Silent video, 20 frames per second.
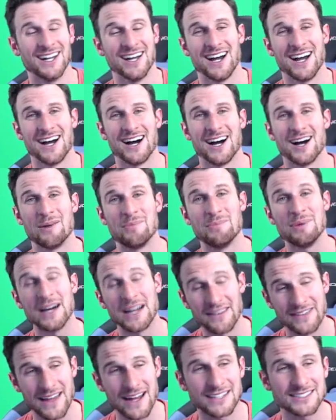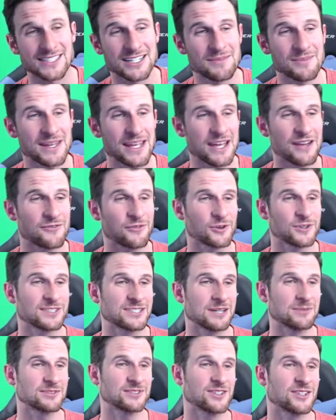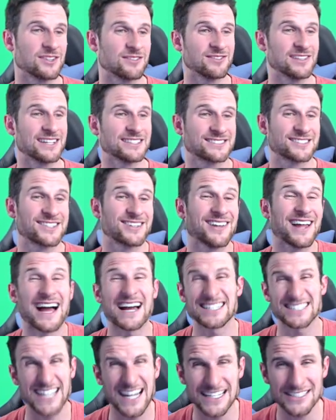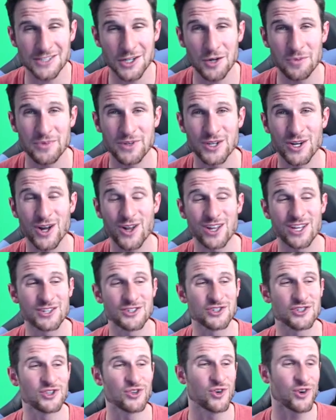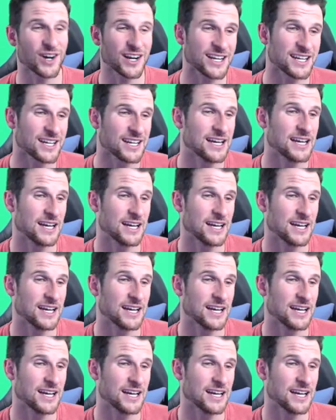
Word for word: Uh, but that is going to be it for this episode of Let's Clash, guys. I hope that y'all enjoyed.